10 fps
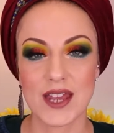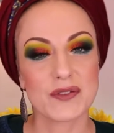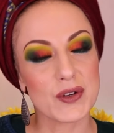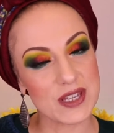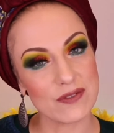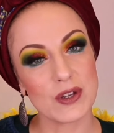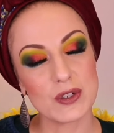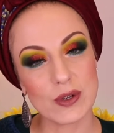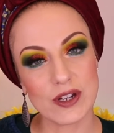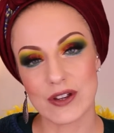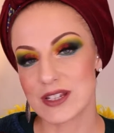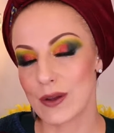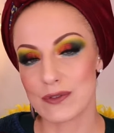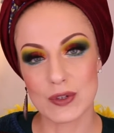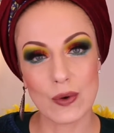And of course, if you you're new here and
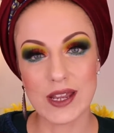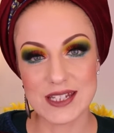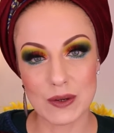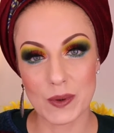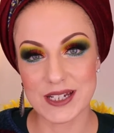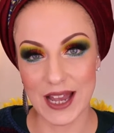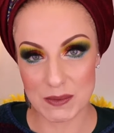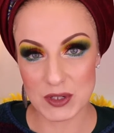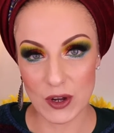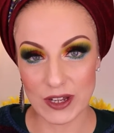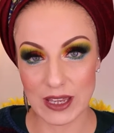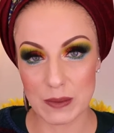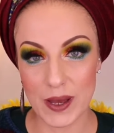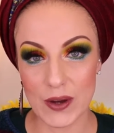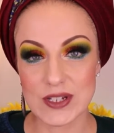you have no idea what I'm
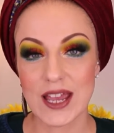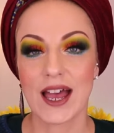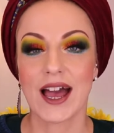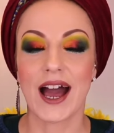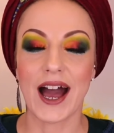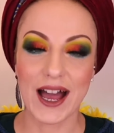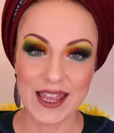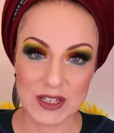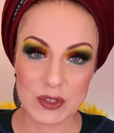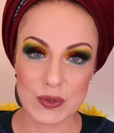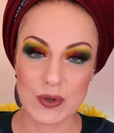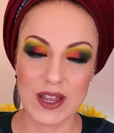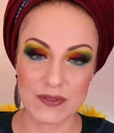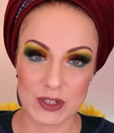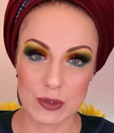talking about, I
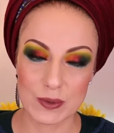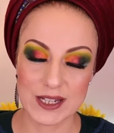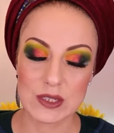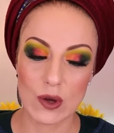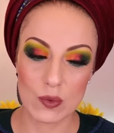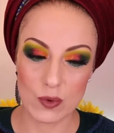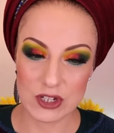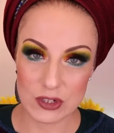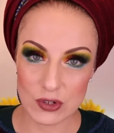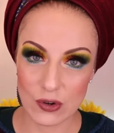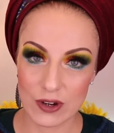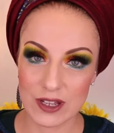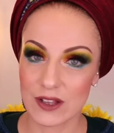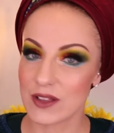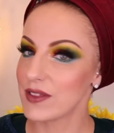do every two weeks one
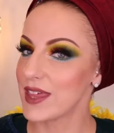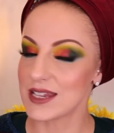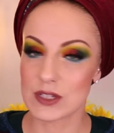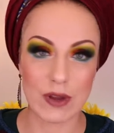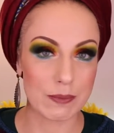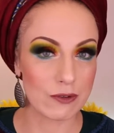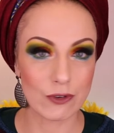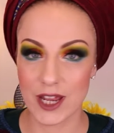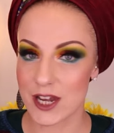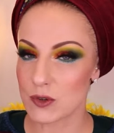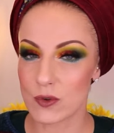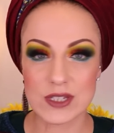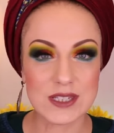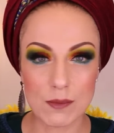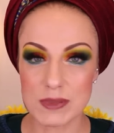tutorial that is wrapping related
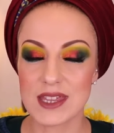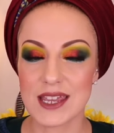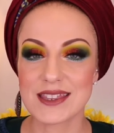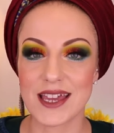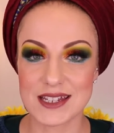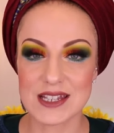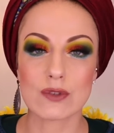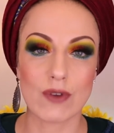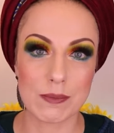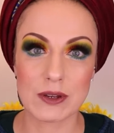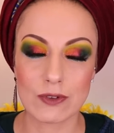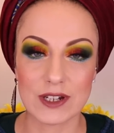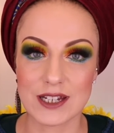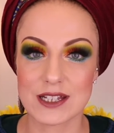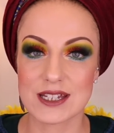or something that is wrapping
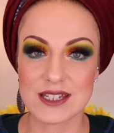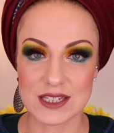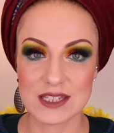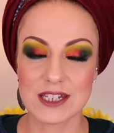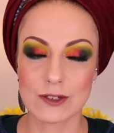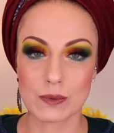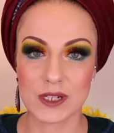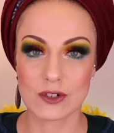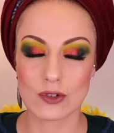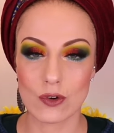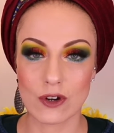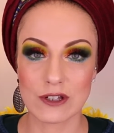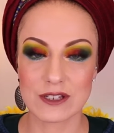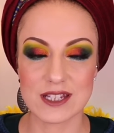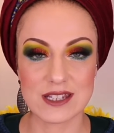related. It doesn't need to be a
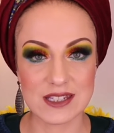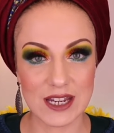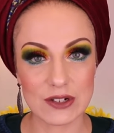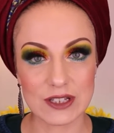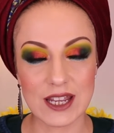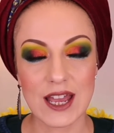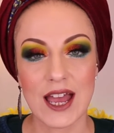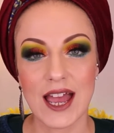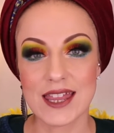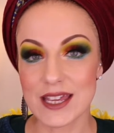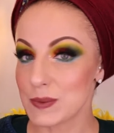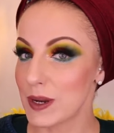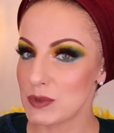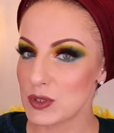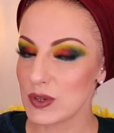tutorial necessarily and that's
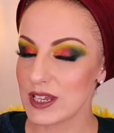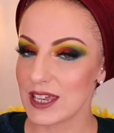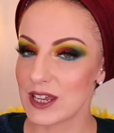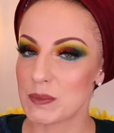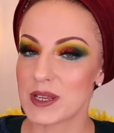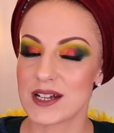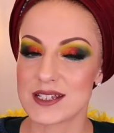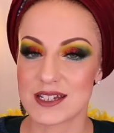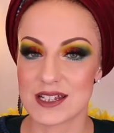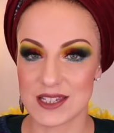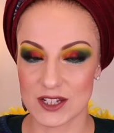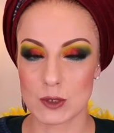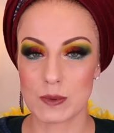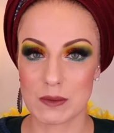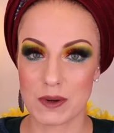what I'm doing here because it is
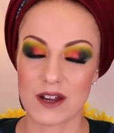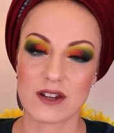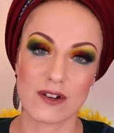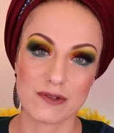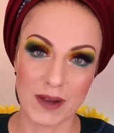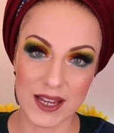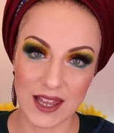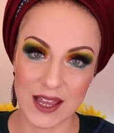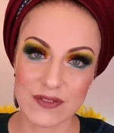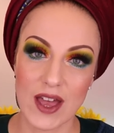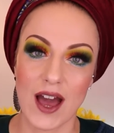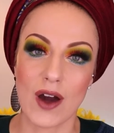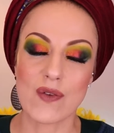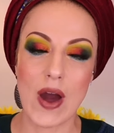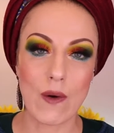such a big part of my life,
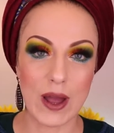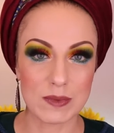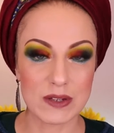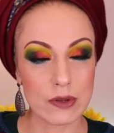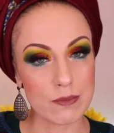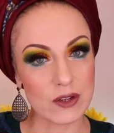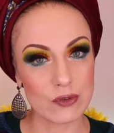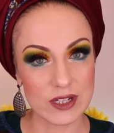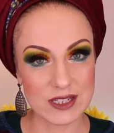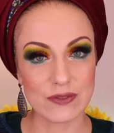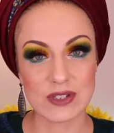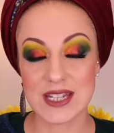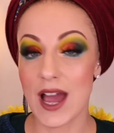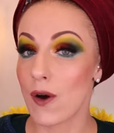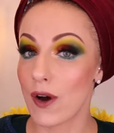of how I'm living my
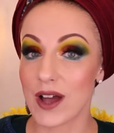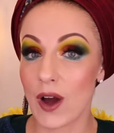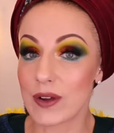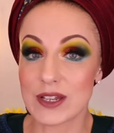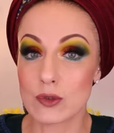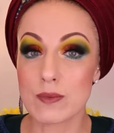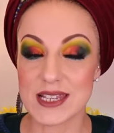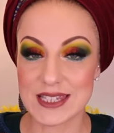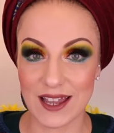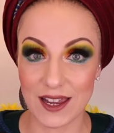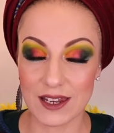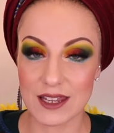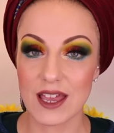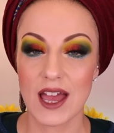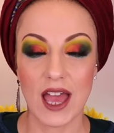creativity, how, how I do my
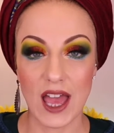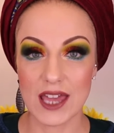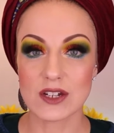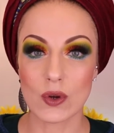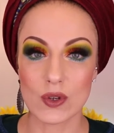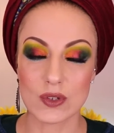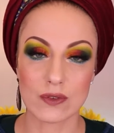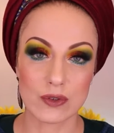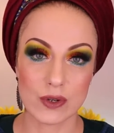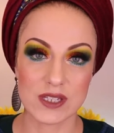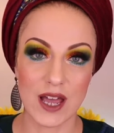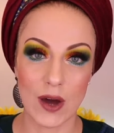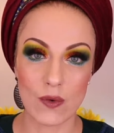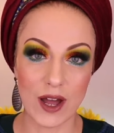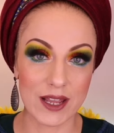styling and also of course
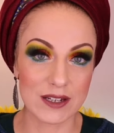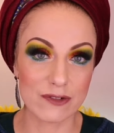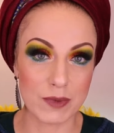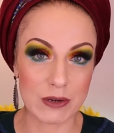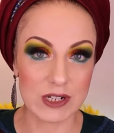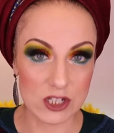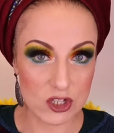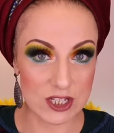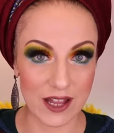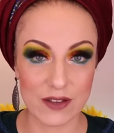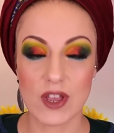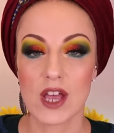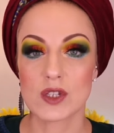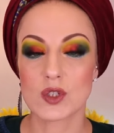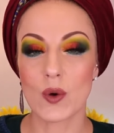how I live my religious
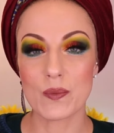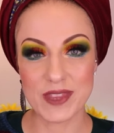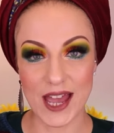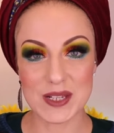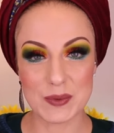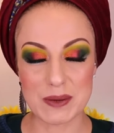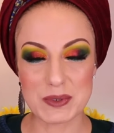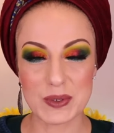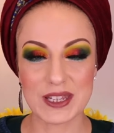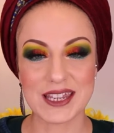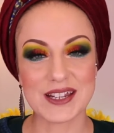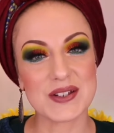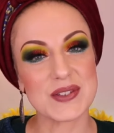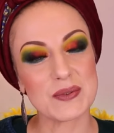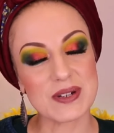life. So that is what I'm doing
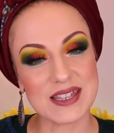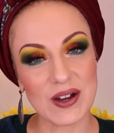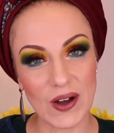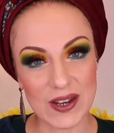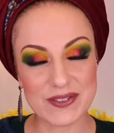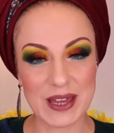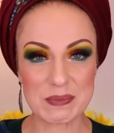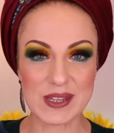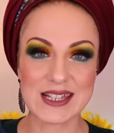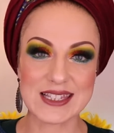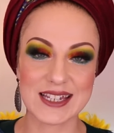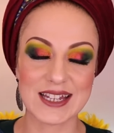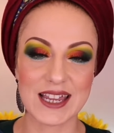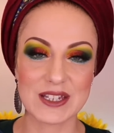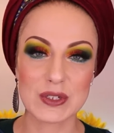here. So with all of that being
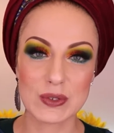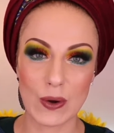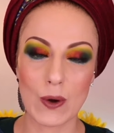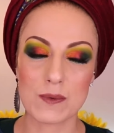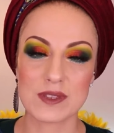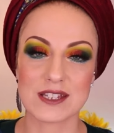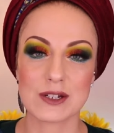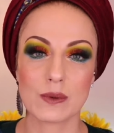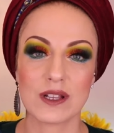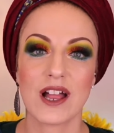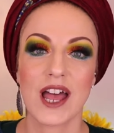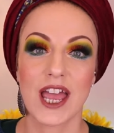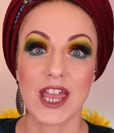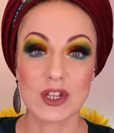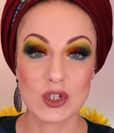said, I do hope that you will
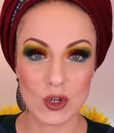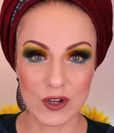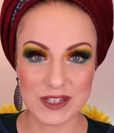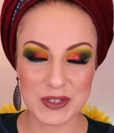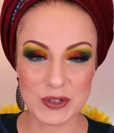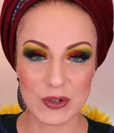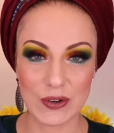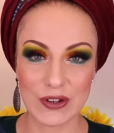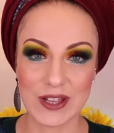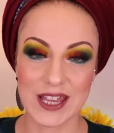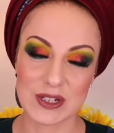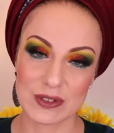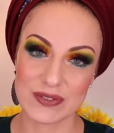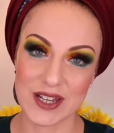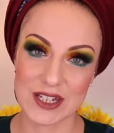enjoy the tutorial and
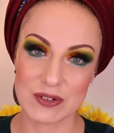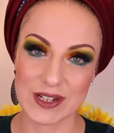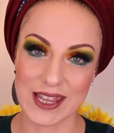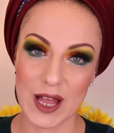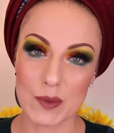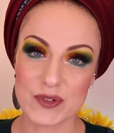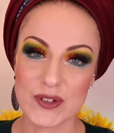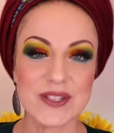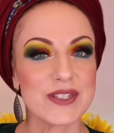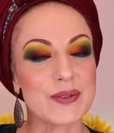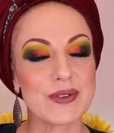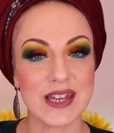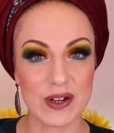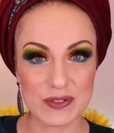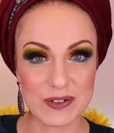you'll find it really helpful. So
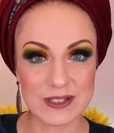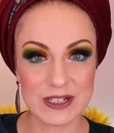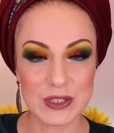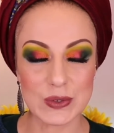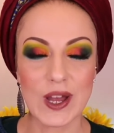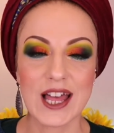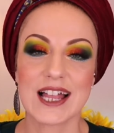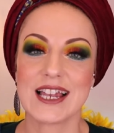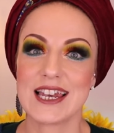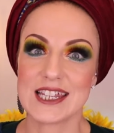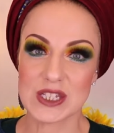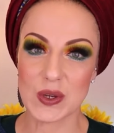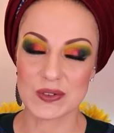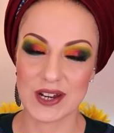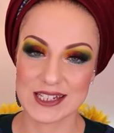without further ado, let's
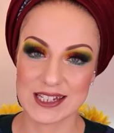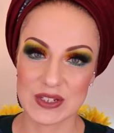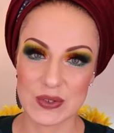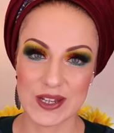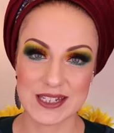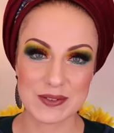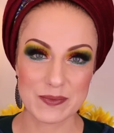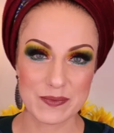go right into it.